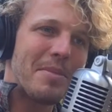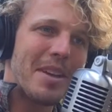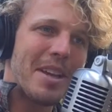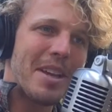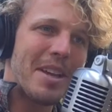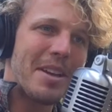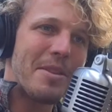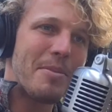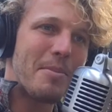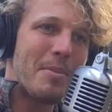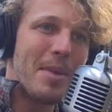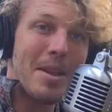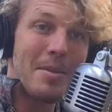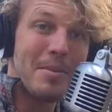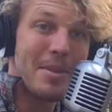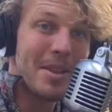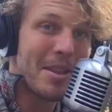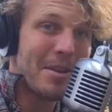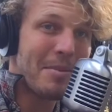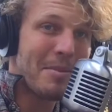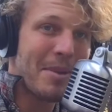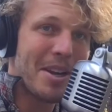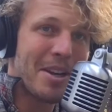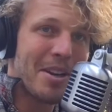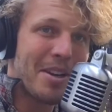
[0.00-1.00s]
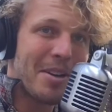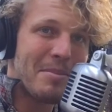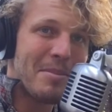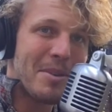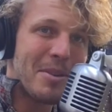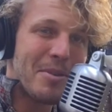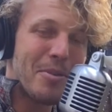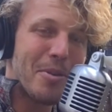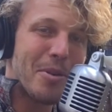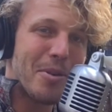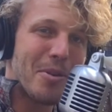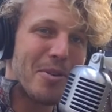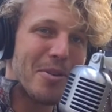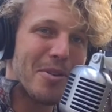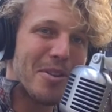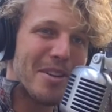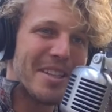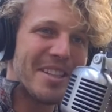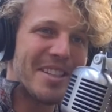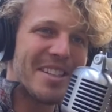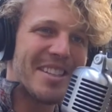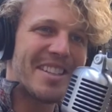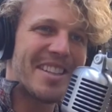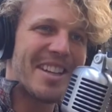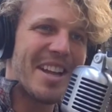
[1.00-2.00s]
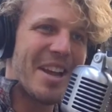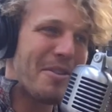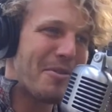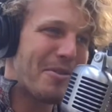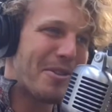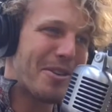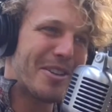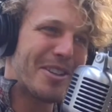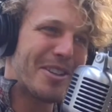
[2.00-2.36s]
and maybe they might not be recorded ever.